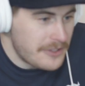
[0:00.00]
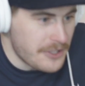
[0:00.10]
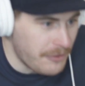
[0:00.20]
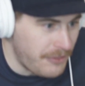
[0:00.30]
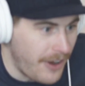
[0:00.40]

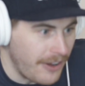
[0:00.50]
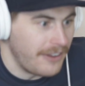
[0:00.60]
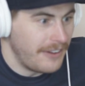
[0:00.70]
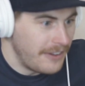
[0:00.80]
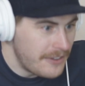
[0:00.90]
Don't fall.
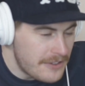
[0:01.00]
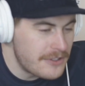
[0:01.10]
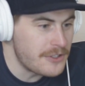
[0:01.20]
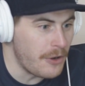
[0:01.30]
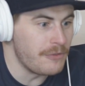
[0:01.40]

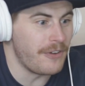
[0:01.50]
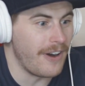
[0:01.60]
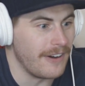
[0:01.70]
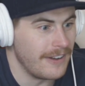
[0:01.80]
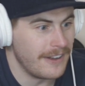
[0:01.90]
Don't
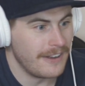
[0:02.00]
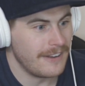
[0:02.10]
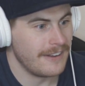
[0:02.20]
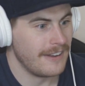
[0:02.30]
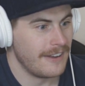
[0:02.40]
fall.
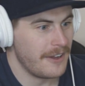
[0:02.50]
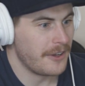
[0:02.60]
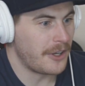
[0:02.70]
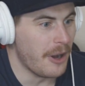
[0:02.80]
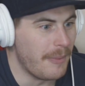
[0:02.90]

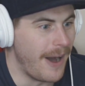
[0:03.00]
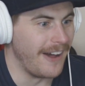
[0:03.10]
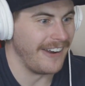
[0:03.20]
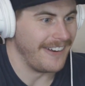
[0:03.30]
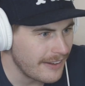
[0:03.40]
Come
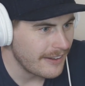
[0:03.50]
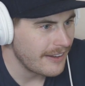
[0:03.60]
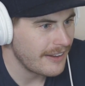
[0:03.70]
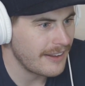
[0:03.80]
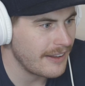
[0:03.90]
on!
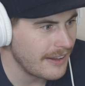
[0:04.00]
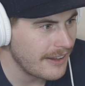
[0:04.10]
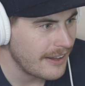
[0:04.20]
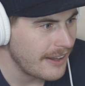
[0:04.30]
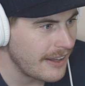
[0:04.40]

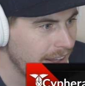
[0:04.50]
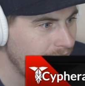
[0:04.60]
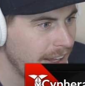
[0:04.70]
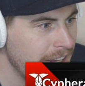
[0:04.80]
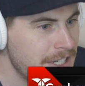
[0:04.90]

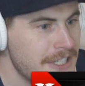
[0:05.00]
Wow.